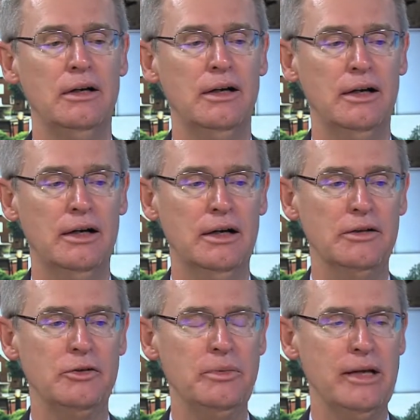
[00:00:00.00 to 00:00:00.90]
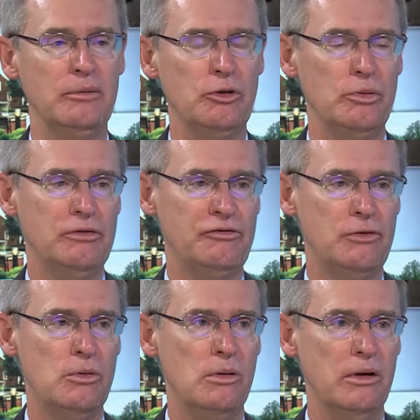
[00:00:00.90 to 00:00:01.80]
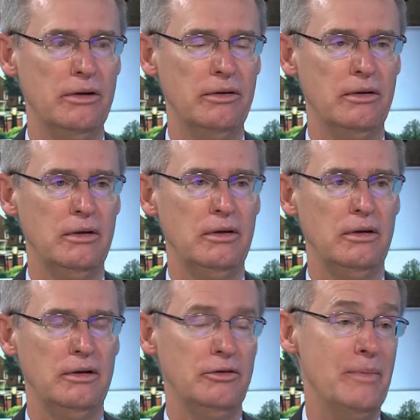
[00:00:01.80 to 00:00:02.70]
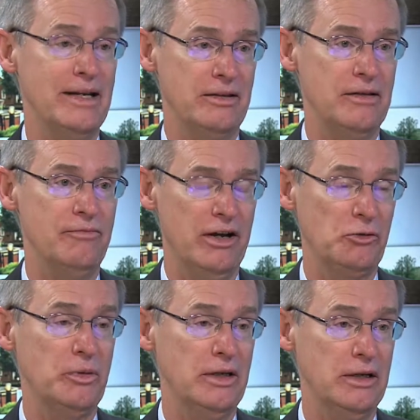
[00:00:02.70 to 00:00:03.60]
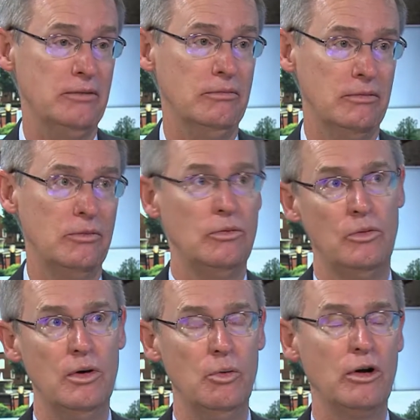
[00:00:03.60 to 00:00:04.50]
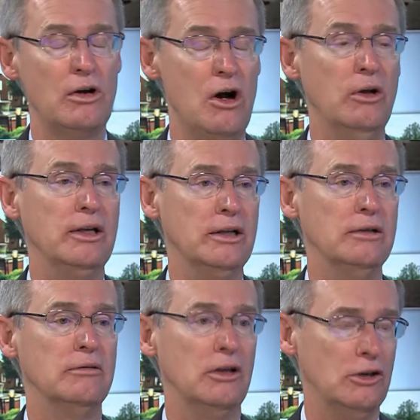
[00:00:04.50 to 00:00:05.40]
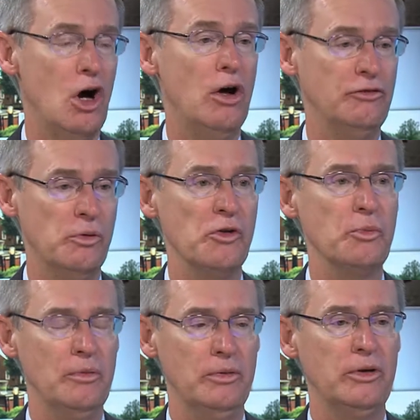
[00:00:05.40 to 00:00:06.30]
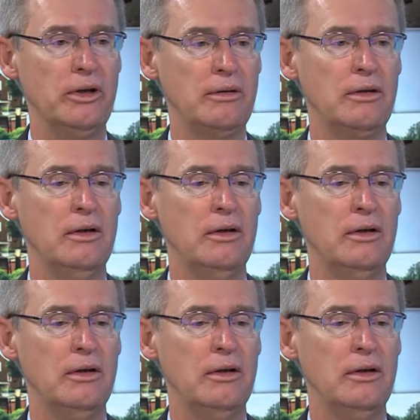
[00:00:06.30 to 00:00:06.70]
to be able to afford to make the investment in what we're calling a law enforcement building.